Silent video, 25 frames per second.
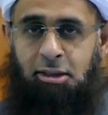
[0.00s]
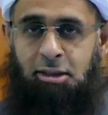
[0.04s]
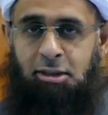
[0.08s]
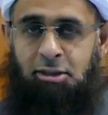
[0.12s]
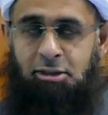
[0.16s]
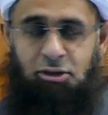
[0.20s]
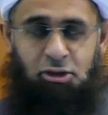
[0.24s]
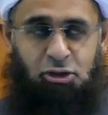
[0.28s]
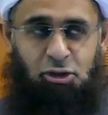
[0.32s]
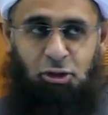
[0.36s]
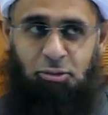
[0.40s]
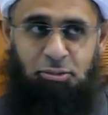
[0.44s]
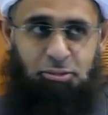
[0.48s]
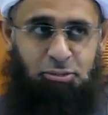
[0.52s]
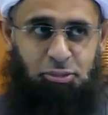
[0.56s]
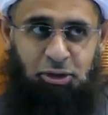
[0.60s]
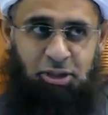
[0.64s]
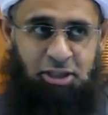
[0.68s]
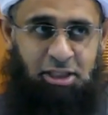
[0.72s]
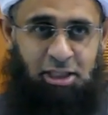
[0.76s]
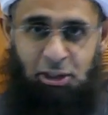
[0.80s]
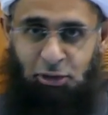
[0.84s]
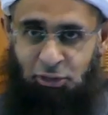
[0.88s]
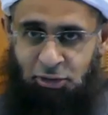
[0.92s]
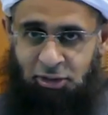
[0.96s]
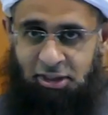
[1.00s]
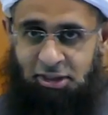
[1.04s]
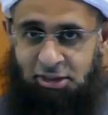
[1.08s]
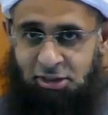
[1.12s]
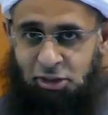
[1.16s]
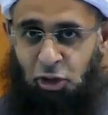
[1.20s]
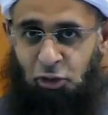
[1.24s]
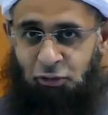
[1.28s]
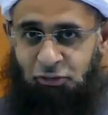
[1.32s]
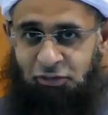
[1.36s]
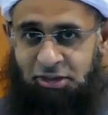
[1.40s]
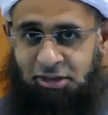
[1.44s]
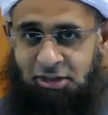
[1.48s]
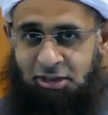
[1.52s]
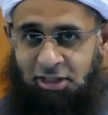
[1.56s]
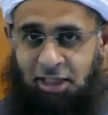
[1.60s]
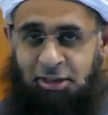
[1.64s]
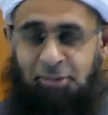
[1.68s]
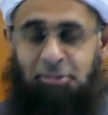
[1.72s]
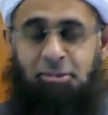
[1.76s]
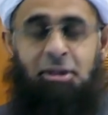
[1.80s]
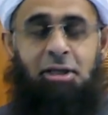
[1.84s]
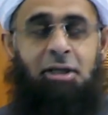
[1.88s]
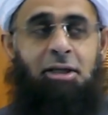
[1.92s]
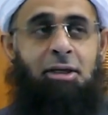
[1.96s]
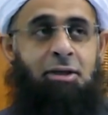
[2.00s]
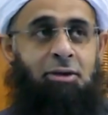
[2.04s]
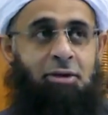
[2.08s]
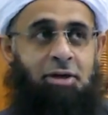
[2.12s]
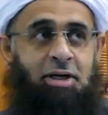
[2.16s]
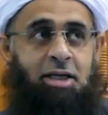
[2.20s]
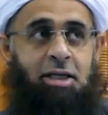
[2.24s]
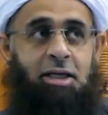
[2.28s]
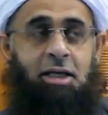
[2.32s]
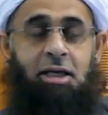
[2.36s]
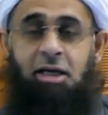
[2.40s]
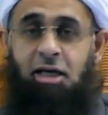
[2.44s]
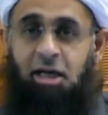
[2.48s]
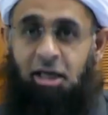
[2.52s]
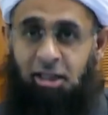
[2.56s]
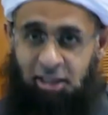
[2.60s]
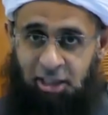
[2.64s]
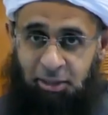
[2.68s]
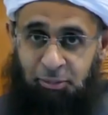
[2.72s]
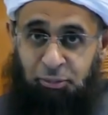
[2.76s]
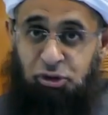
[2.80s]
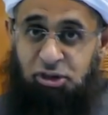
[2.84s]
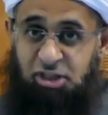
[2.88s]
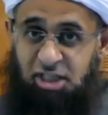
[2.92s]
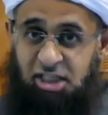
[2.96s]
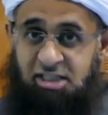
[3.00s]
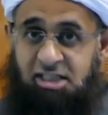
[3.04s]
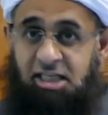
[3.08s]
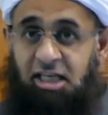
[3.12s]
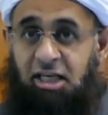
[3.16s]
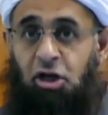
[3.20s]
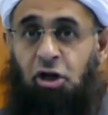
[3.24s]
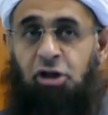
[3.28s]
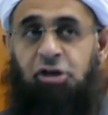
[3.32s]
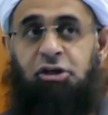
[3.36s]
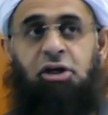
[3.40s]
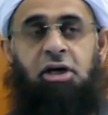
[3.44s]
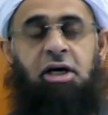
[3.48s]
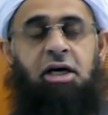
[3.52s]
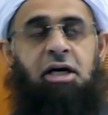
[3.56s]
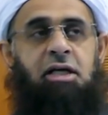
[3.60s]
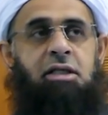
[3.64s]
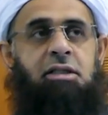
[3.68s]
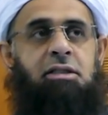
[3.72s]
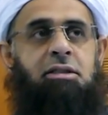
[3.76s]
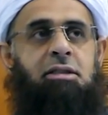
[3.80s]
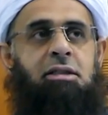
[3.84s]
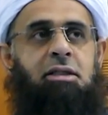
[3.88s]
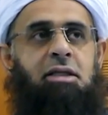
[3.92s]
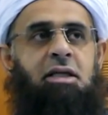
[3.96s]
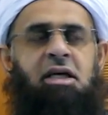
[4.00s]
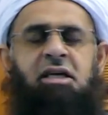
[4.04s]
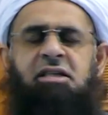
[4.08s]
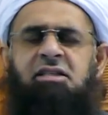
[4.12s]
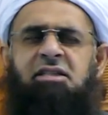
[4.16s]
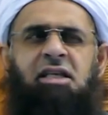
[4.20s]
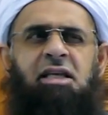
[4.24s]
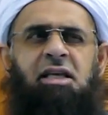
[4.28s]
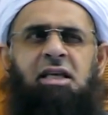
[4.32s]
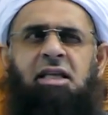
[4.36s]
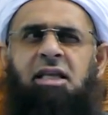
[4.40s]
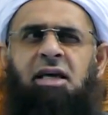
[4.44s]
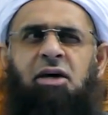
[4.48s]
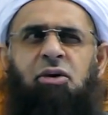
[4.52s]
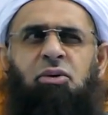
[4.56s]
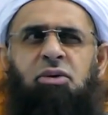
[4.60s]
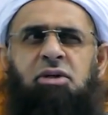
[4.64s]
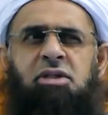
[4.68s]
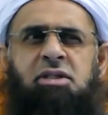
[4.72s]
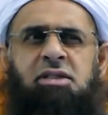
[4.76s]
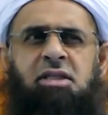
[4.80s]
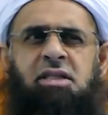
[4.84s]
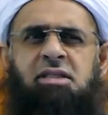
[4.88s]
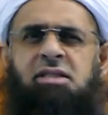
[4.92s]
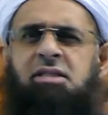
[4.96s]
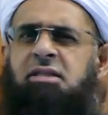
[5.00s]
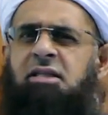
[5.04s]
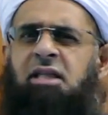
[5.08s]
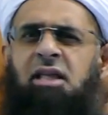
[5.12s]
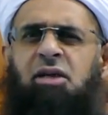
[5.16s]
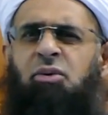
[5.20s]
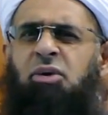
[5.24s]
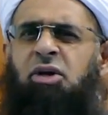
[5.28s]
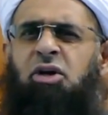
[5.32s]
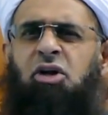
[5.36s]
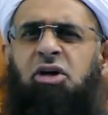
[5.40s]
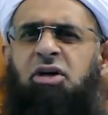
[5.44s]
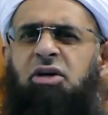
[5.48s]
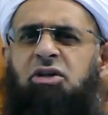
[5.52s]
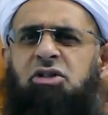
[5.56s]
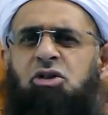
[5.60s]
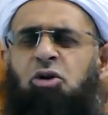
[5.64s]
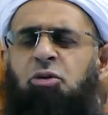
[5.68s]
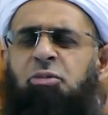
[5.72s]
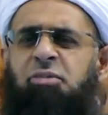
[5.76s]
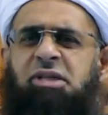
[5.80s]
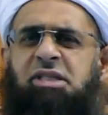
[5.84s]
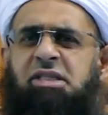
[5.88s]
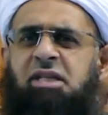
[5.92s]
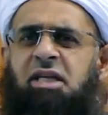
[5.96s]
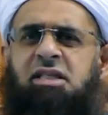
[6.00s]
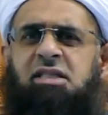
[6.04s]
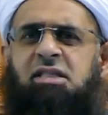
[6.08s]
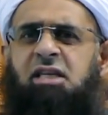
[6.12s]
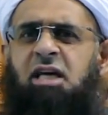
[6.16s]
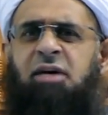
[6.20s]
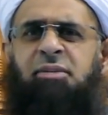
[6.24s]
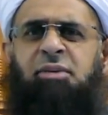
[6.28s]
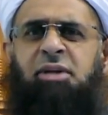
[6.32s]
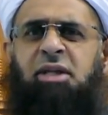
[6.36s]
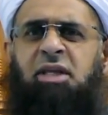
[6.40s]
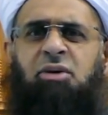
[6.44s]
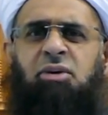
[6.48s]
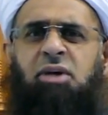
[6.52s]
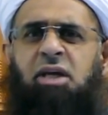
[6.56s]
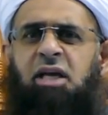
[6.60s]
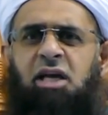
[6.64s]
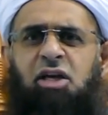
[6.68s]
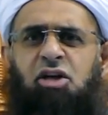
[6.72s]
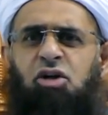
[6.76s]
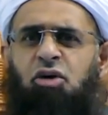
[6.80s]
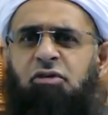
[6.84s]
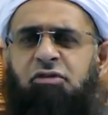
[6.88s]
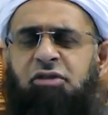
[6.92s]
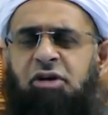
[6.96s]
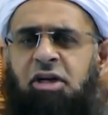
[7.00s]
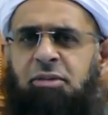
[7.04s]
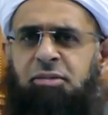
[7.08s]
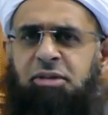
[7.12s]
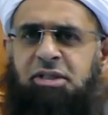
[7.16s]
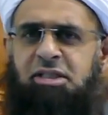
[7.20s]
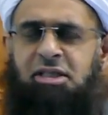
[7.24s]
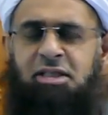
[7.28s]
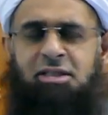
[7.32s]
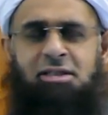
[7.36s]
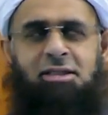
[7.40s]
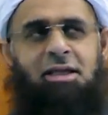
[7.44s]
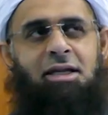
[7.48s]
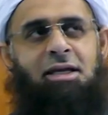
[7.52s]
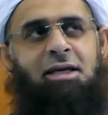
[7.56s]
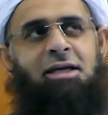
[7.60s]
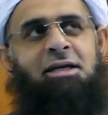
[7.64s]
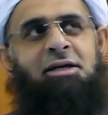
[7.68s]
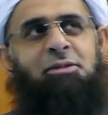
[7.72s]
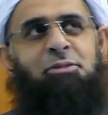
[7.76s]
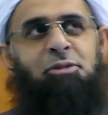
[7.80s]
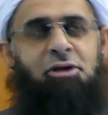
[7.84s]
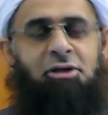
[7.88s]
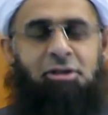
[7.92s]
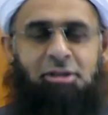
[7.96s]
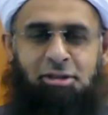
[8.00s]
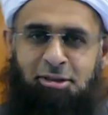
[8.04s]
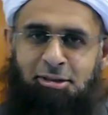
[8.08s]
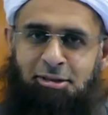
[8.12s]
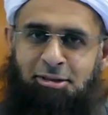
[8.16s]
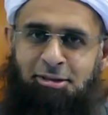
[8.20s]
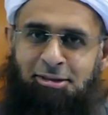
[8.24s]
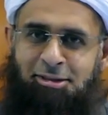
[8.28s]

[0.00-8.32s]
So don't put that on this COVID time, right? Allah puts a seal on your heart. He said, yeah, that was they were not so busy, the Sahaba, they were like not very busy. I said, like, come on.